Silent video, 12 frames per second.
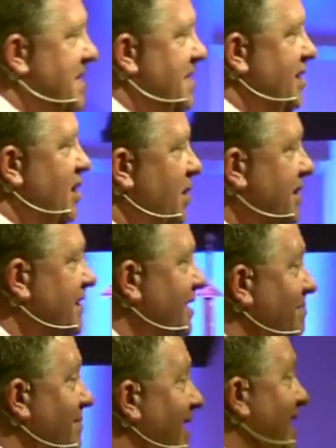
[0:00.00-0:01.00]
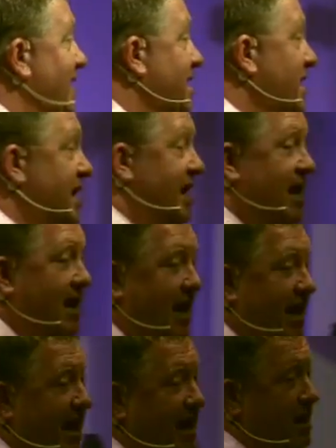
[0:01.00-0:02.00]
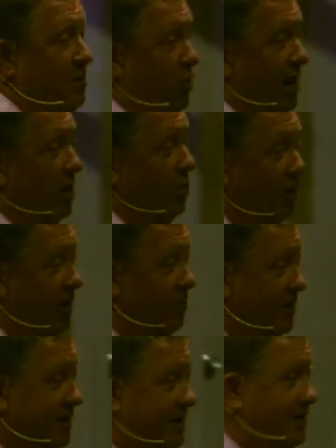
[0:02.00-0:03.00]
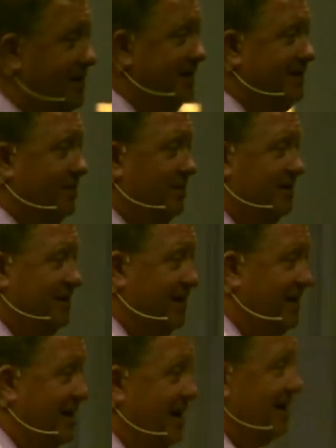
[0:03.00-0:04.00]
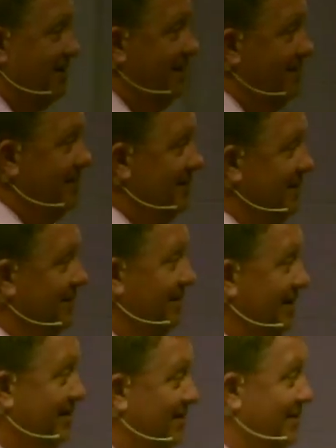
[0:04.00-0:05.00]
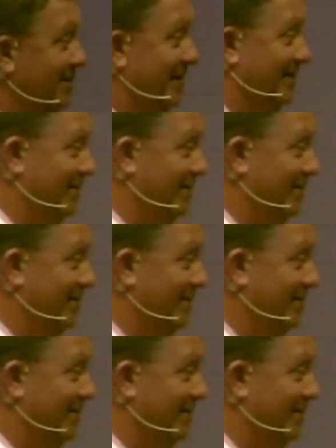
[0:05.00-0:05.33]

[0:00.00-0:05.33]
To go to somebody, and what I really want to do is I want you to maybe go to somebody you don't know that